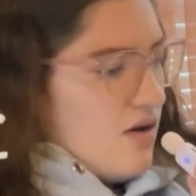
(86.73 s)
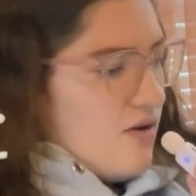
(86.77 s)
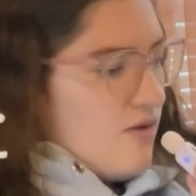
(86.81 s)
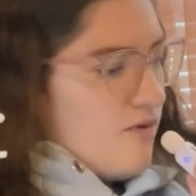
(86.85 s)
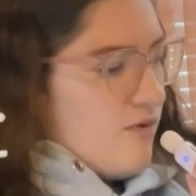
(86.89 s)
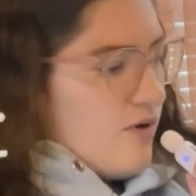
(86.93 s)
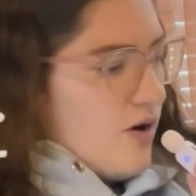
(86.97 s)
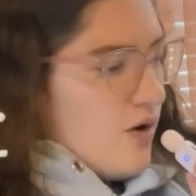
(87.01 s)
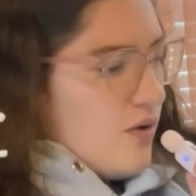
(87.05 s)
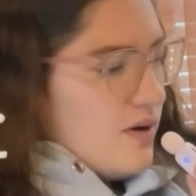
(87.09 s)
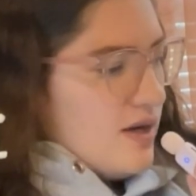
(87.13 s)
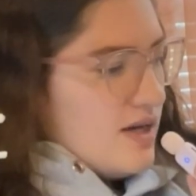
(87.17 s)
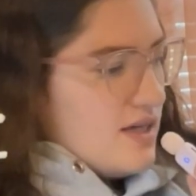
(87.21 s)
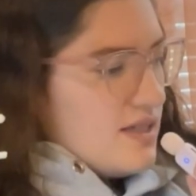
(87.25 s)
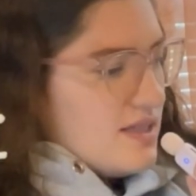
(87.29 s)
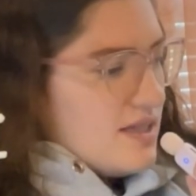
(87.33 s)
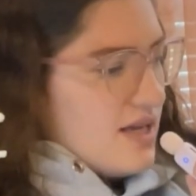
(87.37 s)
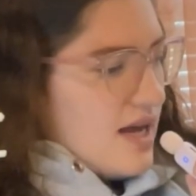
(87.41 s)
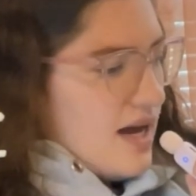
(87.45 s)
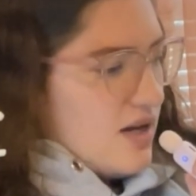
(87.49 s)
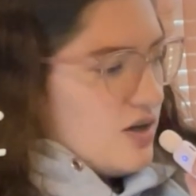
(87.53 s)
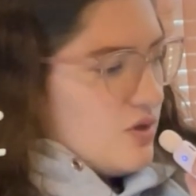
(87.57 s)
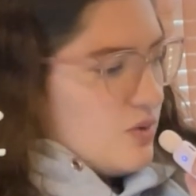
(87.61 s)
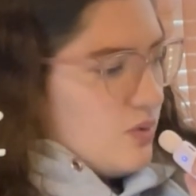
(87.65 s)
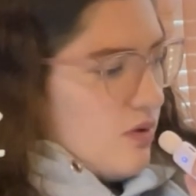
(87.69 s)
Voting
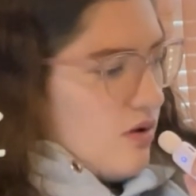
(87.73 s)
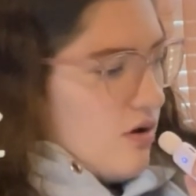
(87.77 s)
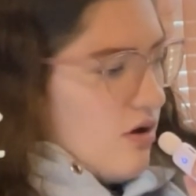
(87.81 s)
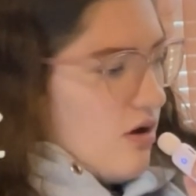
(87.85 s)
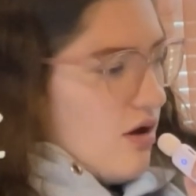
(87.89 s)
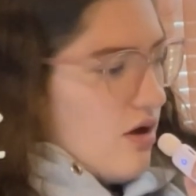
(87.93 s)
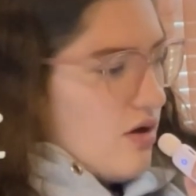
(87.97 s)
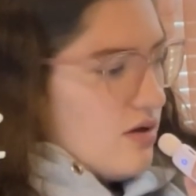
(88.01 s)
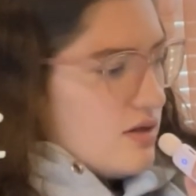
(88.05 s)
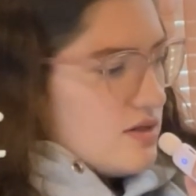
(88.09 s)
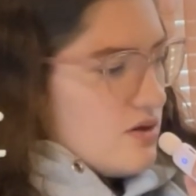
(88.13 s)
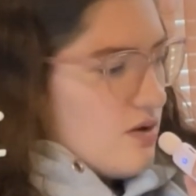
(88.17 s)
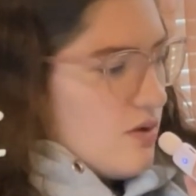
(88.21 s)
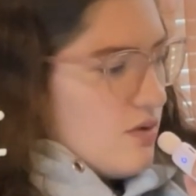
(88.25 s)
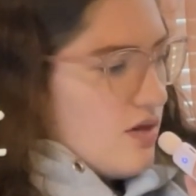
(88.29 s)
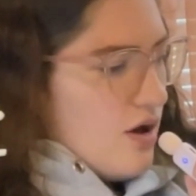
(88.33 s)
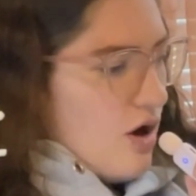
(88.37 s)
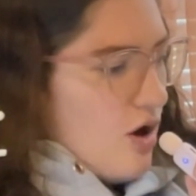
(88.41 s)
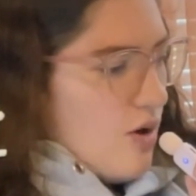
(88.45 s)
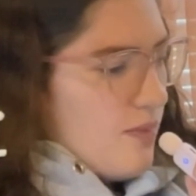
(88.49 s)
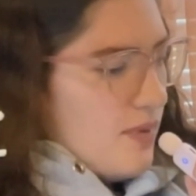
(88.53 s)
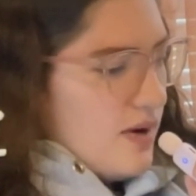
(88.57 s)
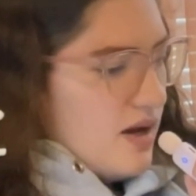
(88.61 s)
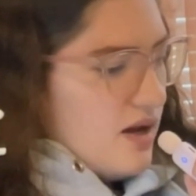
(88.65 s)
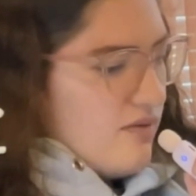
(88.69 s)
schedule. So the
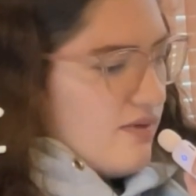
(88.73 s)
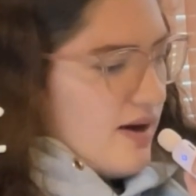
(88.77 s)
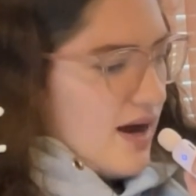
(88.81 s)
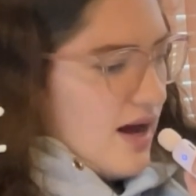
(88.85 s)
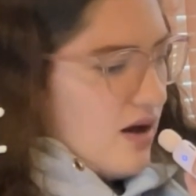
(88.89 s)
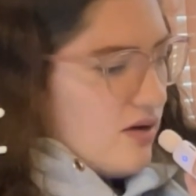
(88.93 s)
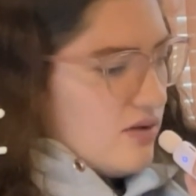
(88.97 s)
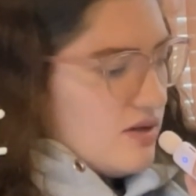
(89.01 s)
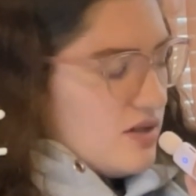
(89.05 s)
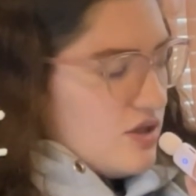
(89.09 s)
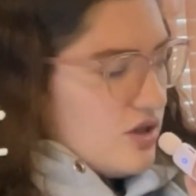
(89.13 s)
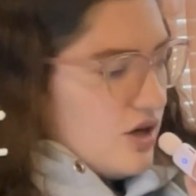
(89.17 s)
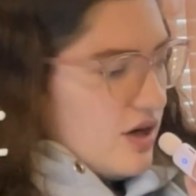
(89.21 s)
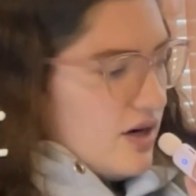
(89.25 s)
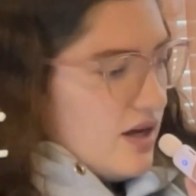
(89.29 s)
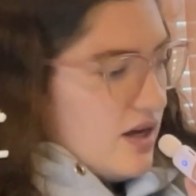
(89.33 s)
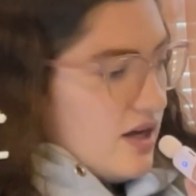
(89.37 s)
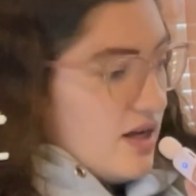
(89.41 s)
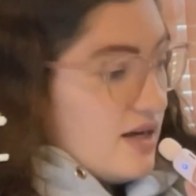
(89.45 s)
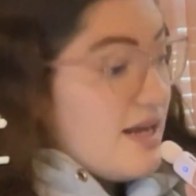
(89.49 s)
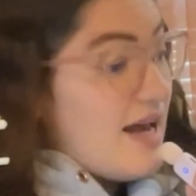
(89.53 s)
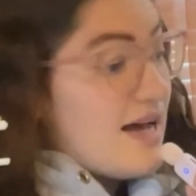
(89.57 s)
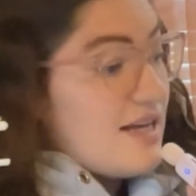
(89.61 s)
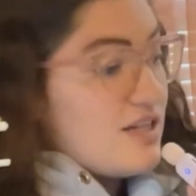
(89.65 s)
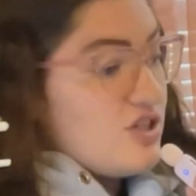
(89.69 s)
opening round
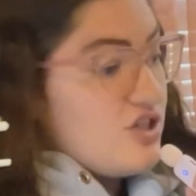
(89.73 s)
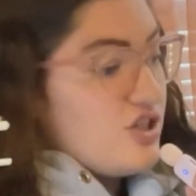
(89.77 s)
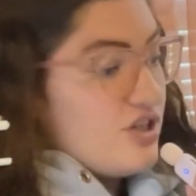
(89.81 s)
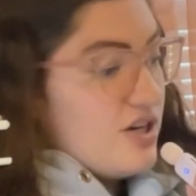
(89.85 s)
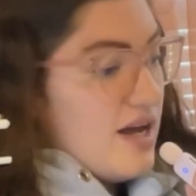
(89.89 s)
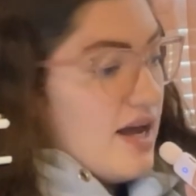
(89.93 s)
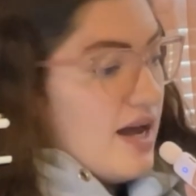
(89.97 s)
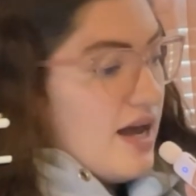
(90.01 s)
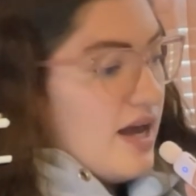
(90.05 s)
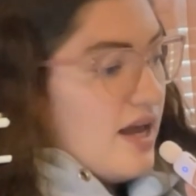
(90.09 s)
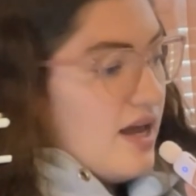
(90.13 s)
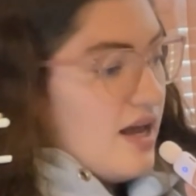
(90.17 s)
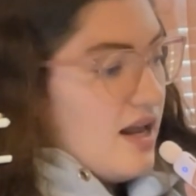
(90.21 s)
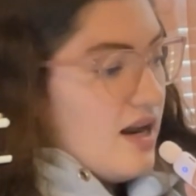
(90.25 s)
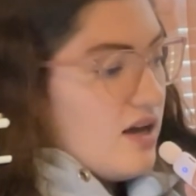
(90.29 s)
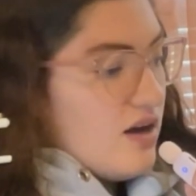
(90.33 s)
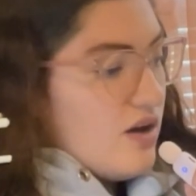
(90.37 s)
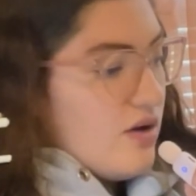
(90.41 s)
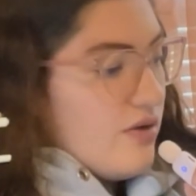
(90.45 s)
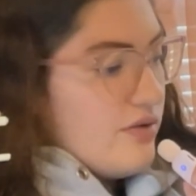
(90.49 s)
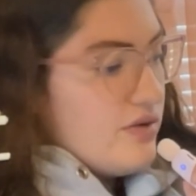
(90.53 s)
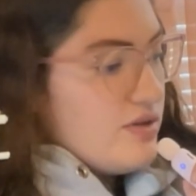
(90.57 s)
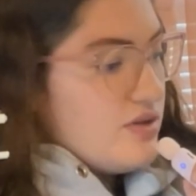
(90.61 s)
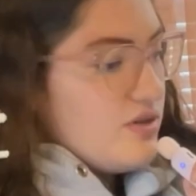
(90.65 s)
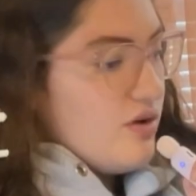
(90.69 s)
started yesterday and it
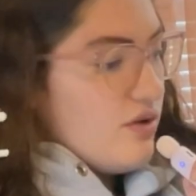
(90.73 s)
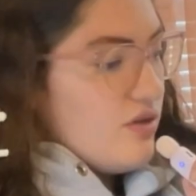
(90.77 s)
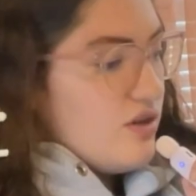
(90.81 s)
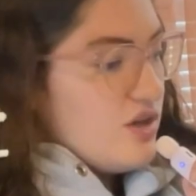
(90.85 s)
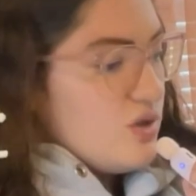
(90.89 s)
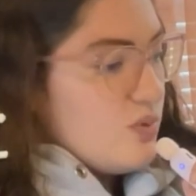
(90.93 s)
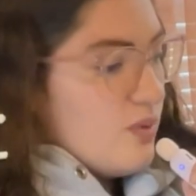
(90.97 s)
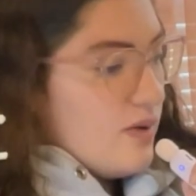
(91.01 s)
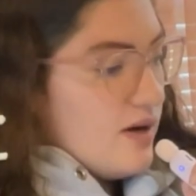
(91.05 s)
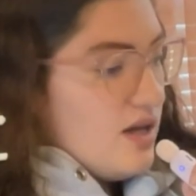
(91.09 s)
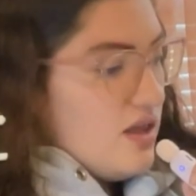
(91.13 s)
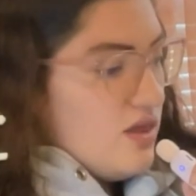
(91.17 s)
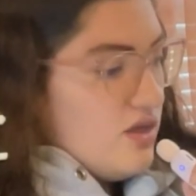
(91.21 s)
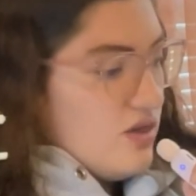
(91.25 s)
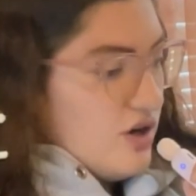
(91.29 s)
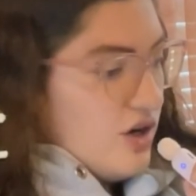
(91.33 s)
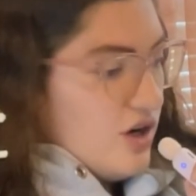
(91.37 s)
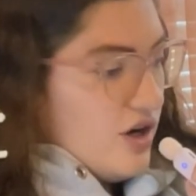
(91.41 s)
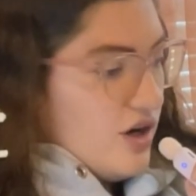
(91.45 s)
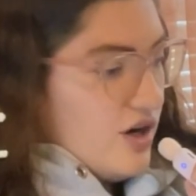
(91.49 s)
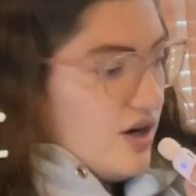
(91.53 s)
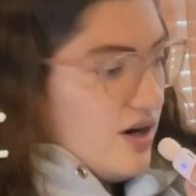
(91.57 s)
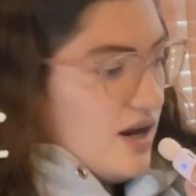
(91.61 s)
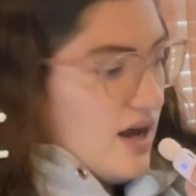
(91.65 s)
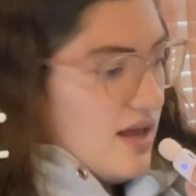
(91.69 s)
goes till the
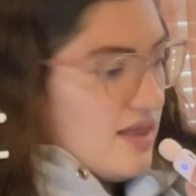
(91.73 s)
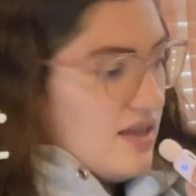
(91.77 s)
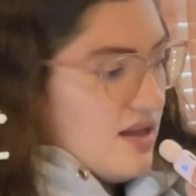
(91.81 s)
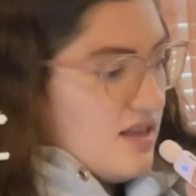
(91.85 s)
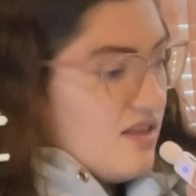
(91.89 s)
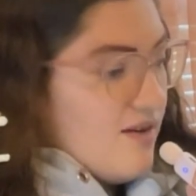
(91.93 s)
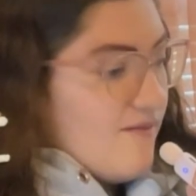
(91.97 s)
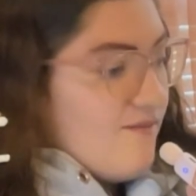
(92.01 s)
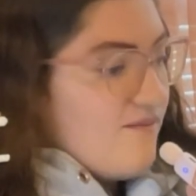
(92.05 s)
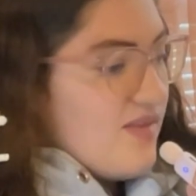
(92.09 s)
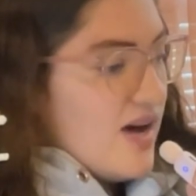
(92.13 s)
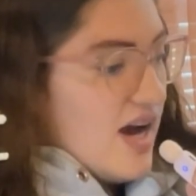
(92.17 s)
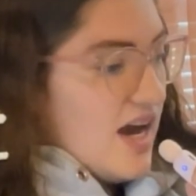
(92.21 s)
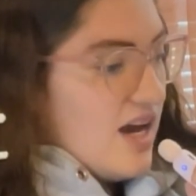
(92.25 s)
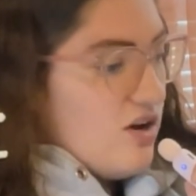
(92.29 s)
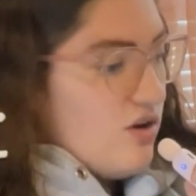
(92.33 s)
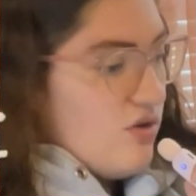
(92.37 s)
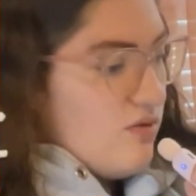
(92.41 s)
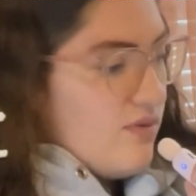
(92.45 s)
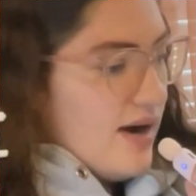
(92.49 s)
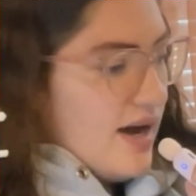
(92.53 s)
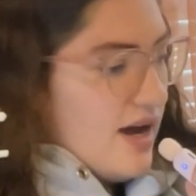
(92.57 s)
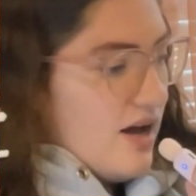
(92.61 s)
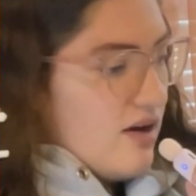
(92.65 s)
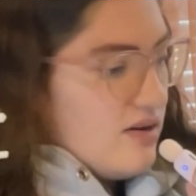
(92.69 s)
23rd. And then the
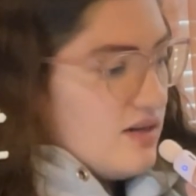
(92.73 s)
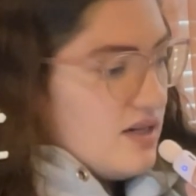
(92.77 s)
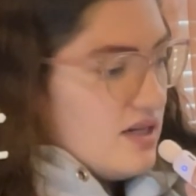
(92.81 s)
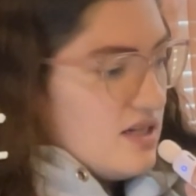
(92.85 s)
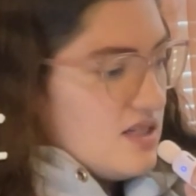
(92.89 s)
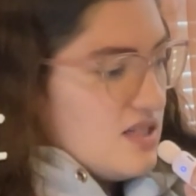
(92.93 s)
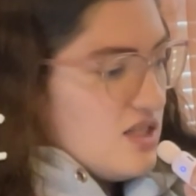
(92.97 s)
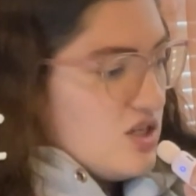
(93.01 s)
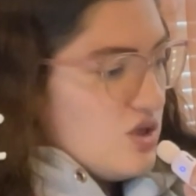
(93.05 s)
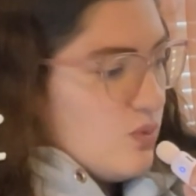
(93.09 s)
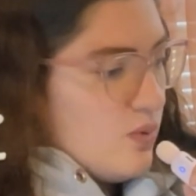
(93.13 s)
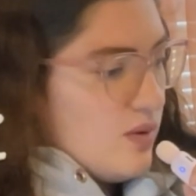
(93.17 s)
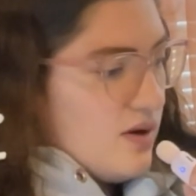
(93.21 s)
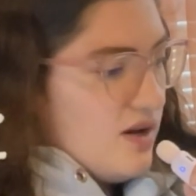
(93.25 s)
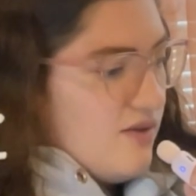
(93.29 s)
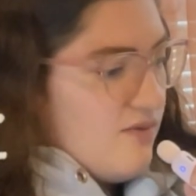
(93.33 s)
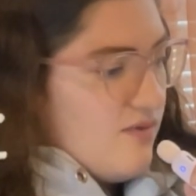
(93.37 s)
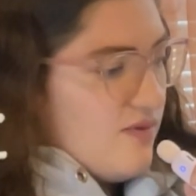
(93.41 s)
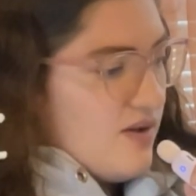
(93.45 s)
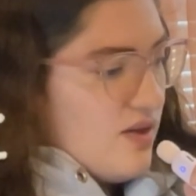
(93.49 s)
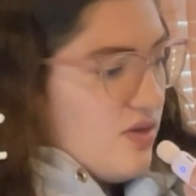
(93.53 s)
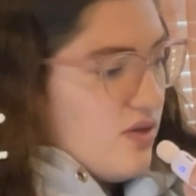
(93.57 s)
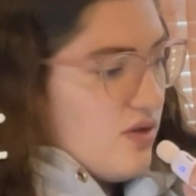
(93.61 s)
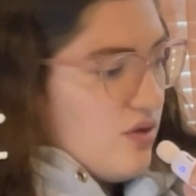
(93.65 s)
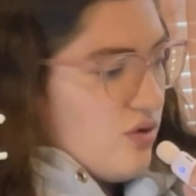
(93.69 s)
final round is the
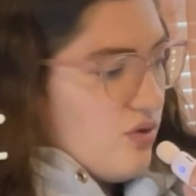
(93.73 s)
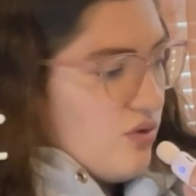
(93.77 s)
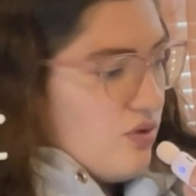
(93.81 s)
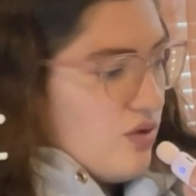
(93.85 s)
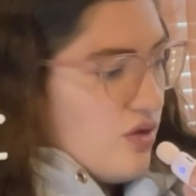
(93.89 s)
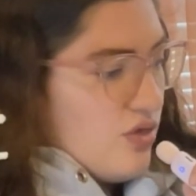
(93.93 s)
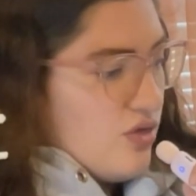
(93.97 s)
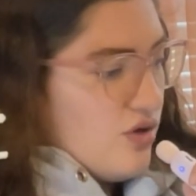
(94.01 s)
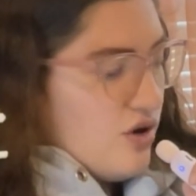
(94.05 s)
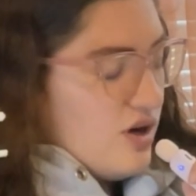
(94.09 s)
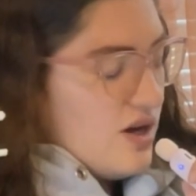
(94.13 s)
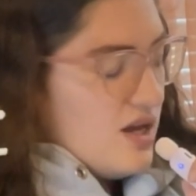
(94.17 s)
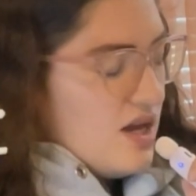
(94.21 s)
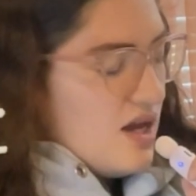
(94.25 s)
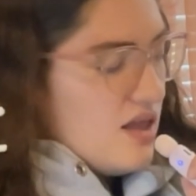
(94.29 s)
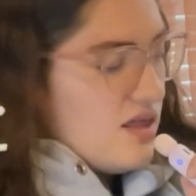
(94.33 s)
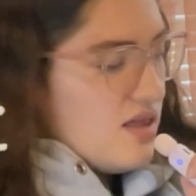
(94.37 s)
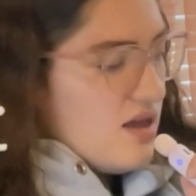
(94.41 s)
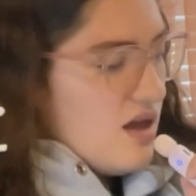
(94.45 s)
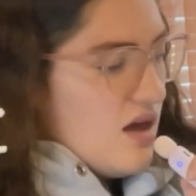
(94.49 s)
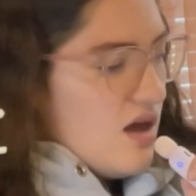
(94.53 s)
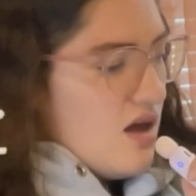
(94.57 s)
25th through the 30th.